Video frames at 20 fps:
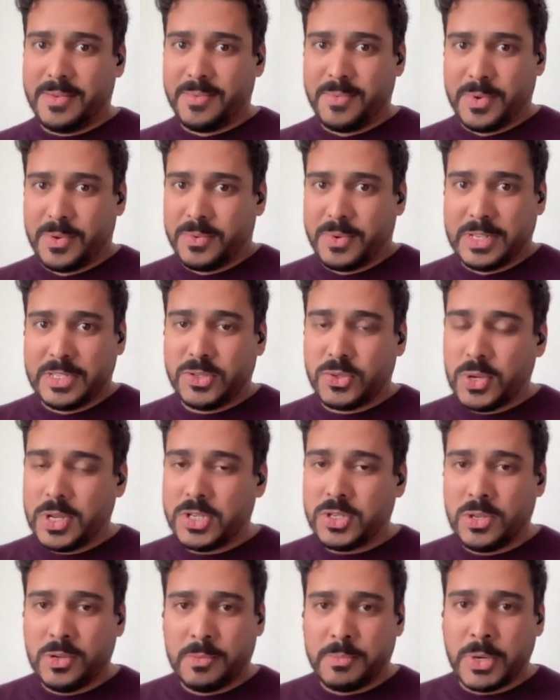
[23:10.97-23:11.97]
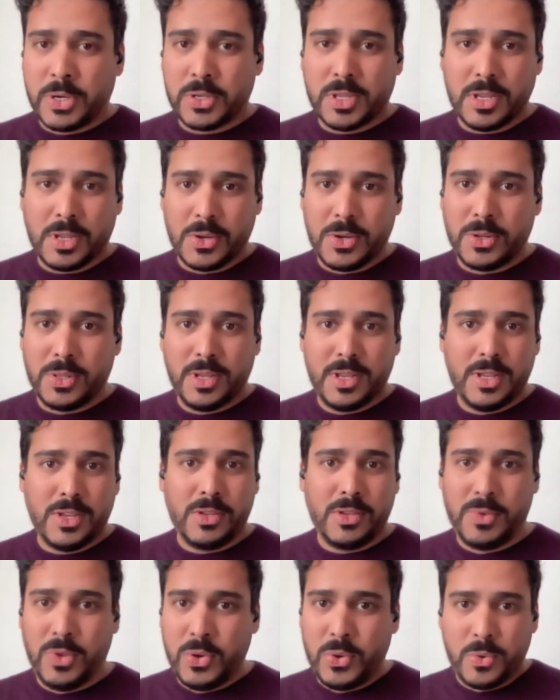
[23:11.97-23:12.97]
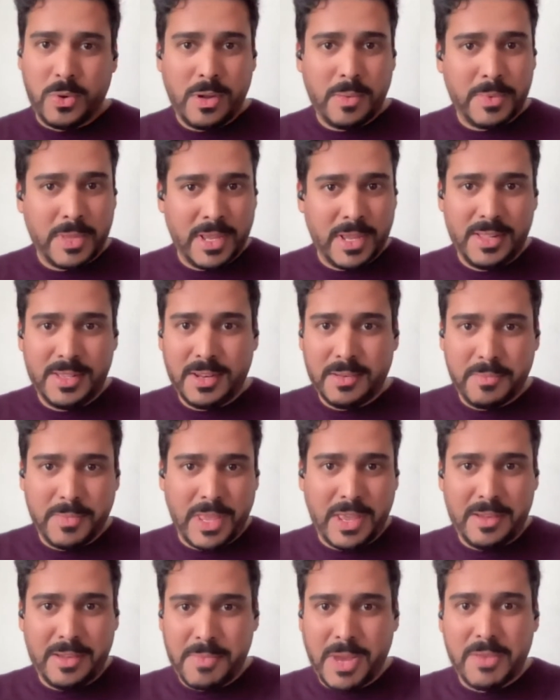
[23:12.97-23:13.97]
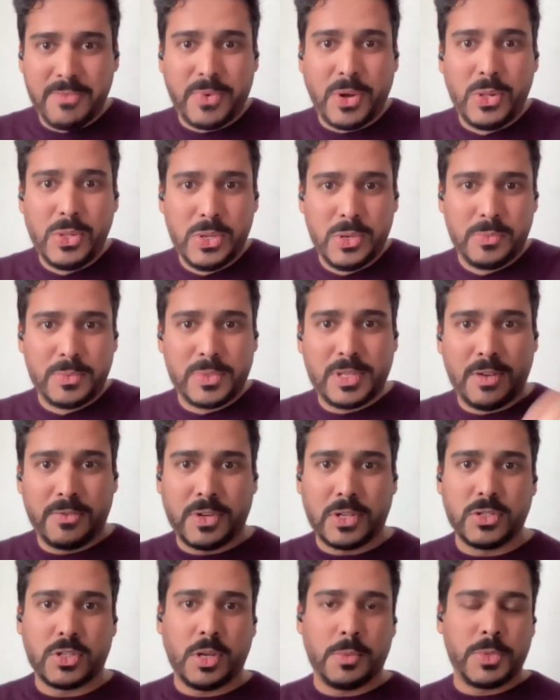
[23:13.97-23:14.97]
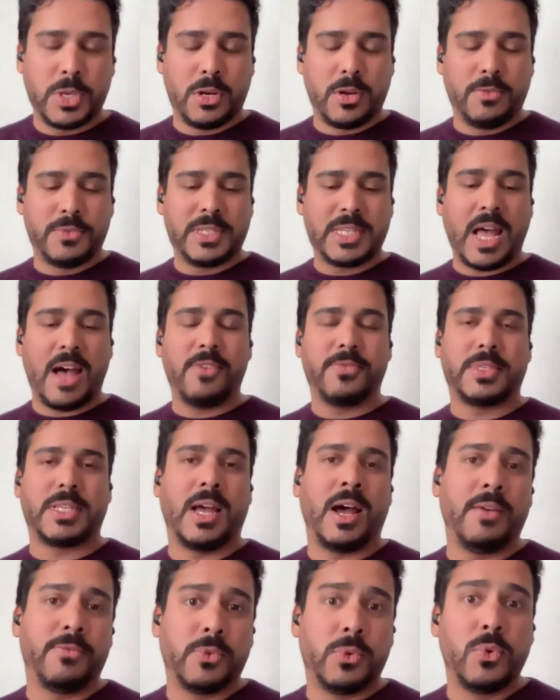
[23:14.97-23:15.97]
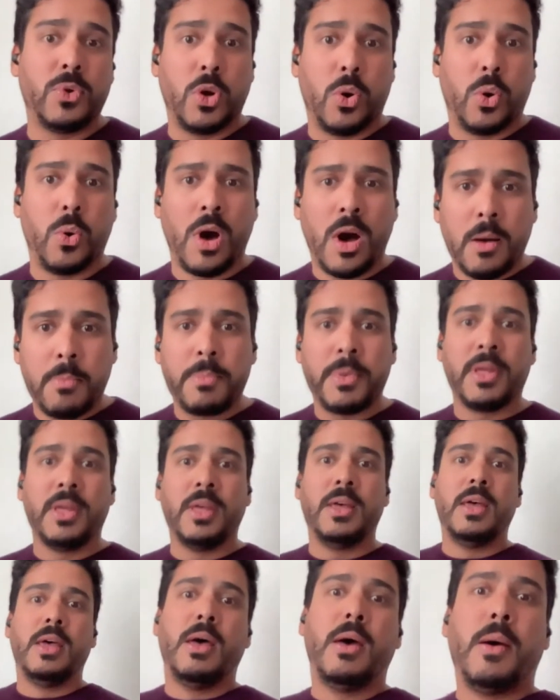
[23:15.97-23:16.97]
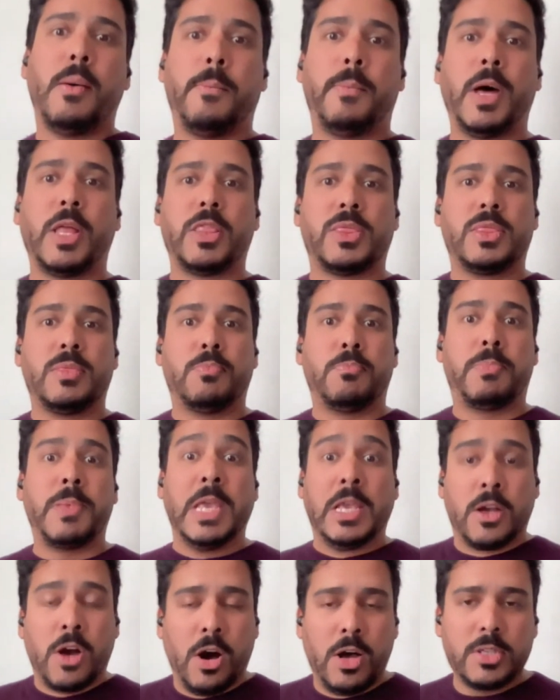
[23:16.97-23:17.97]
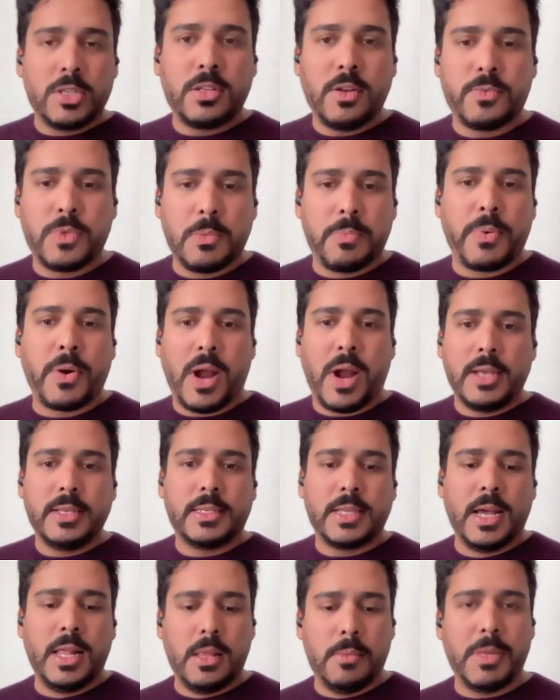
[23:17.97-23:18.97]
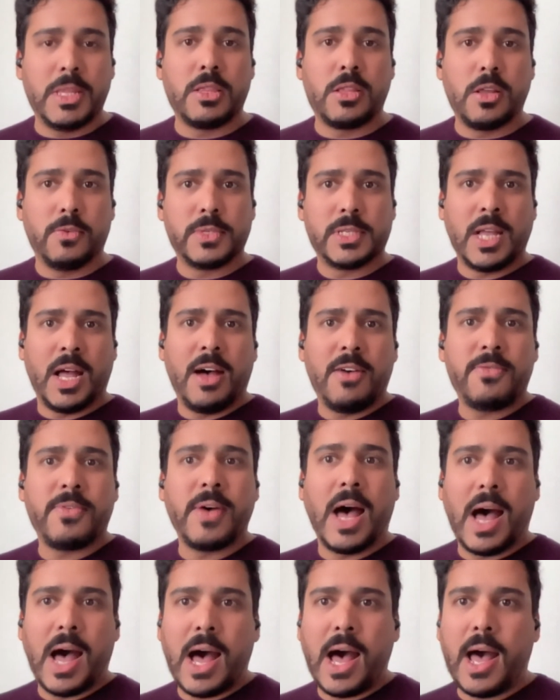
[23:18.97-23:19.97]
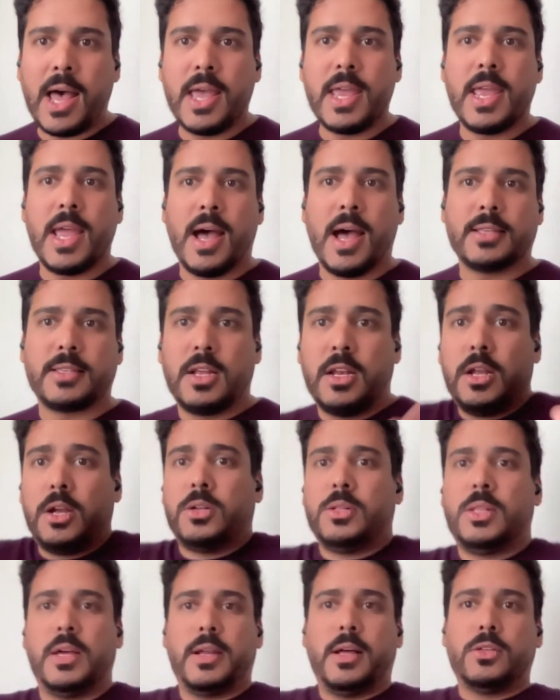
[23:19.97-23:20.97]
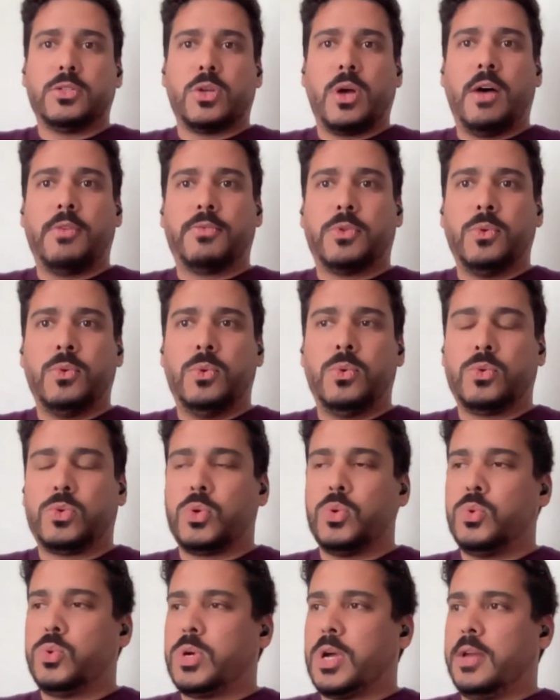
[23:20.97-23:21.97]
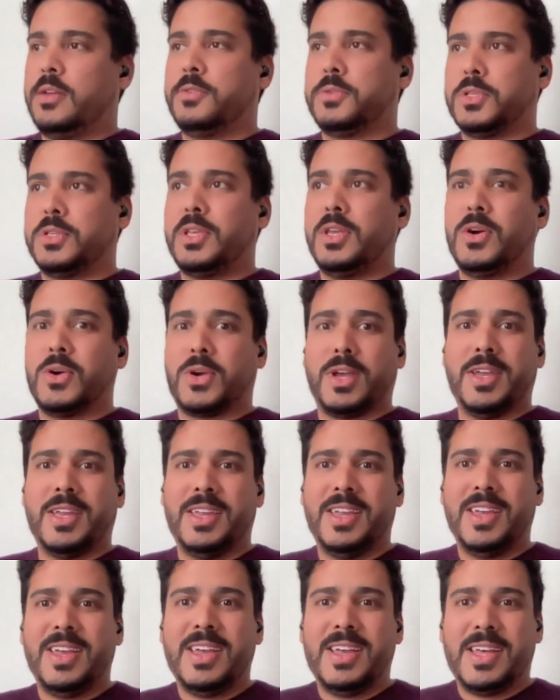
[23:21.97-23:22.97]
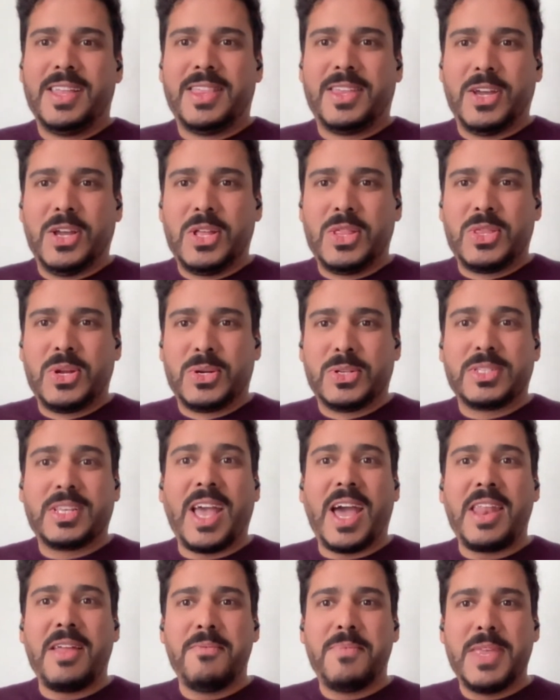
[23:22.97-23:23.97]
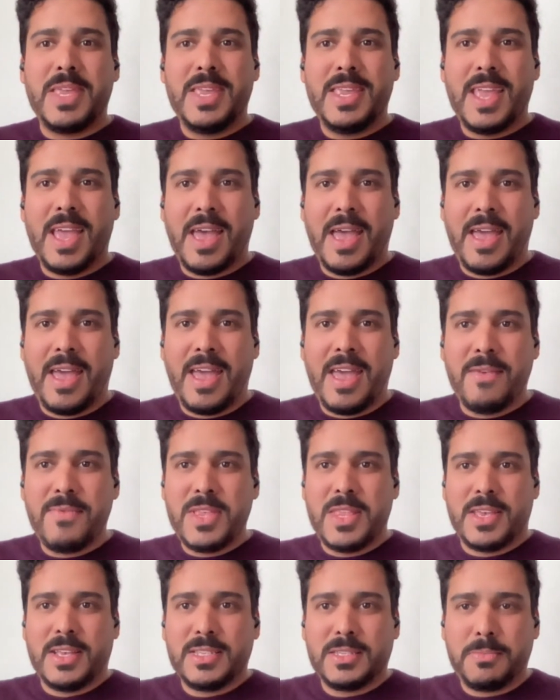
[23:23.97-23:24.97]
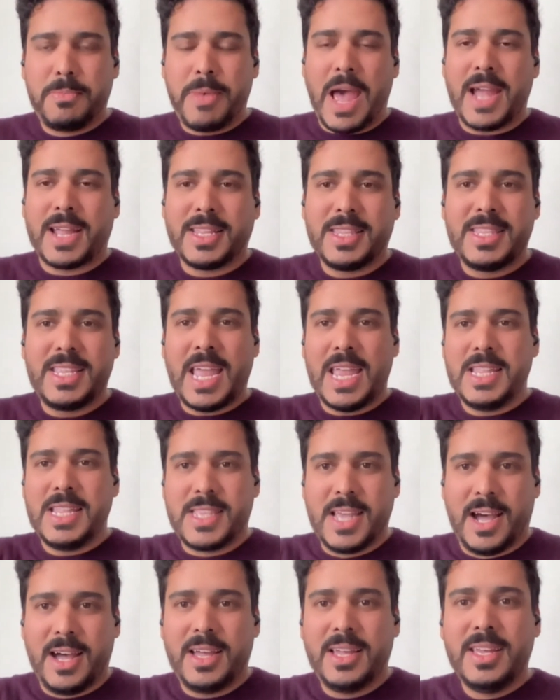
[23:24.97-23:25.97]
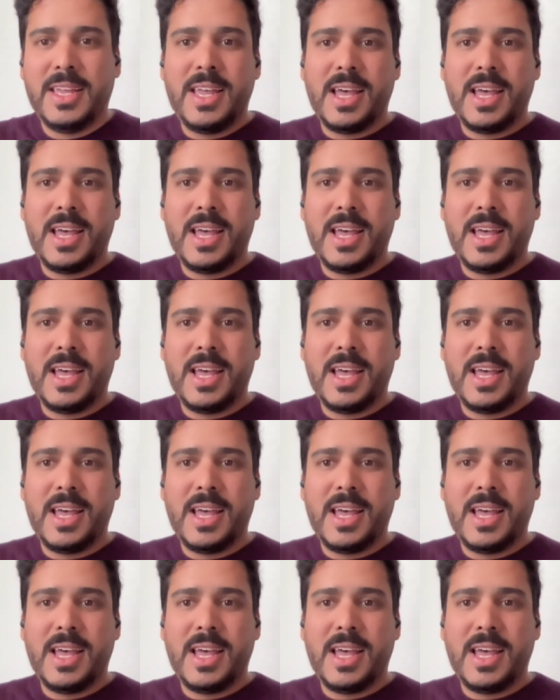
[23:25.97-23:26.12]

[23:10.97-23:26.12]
restriction, particularly in Europe, telling that my volumes of consumption of SAFs have to go up. But because of the price element of SAF, I, as an airline, also have to kind of see, okay, that there's got to be evidence-backed data